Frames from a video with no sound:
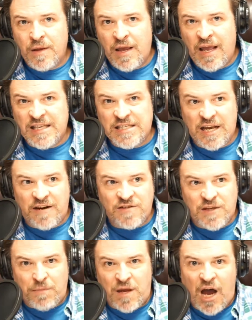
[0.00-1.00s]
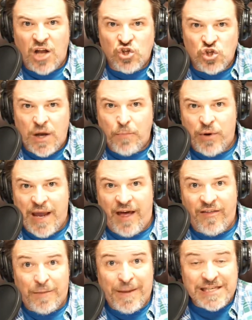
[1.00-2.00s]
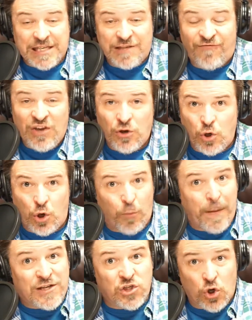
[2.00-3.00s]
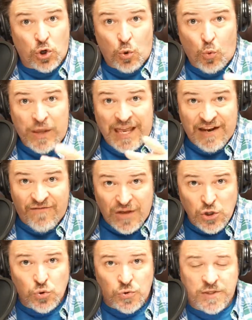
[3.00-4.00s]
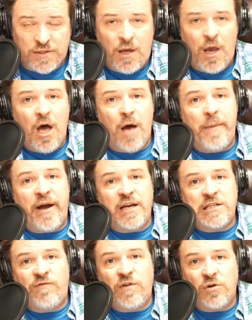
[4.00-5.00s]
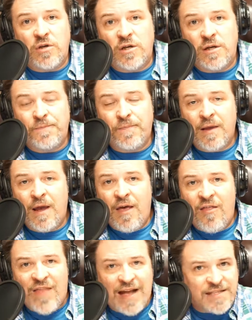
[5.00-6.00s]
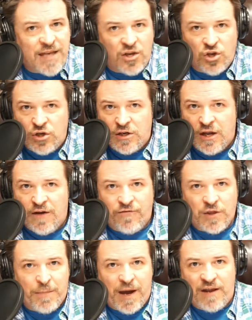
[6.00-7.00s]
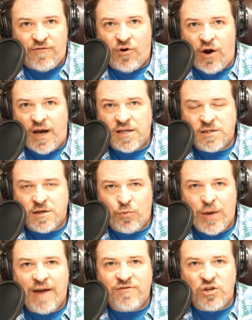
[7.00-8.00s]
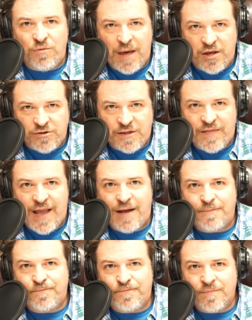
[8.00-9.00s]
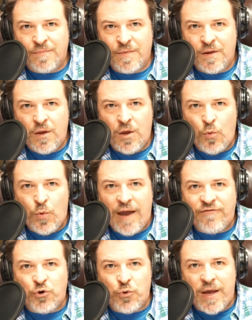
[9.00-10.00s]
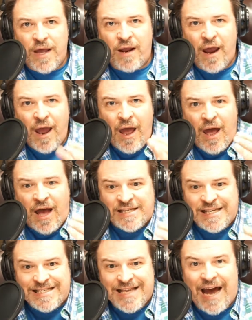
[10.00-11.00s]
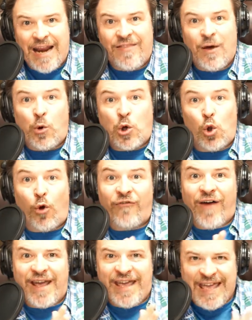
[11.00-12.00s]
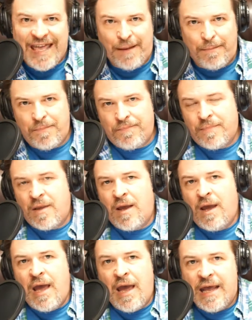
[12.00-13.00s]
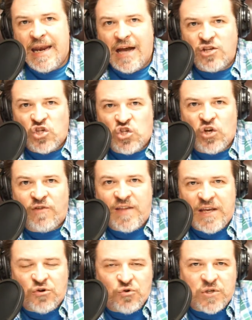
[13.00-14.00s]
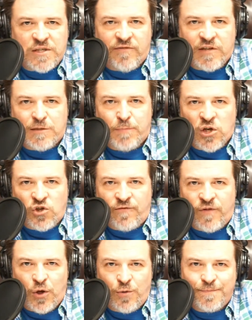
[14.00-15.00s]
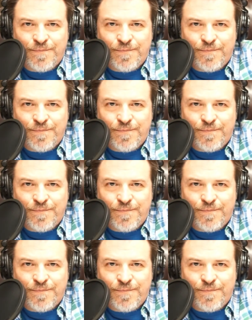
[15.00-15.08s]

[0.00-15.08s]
instead of some conjured up reality that makes us feel good or makes certain individuals among us feel good. That's not good enough for the body of Christ. We have to do better than that. We have to create a society that will glorify Him and not just serve the interests of a special few.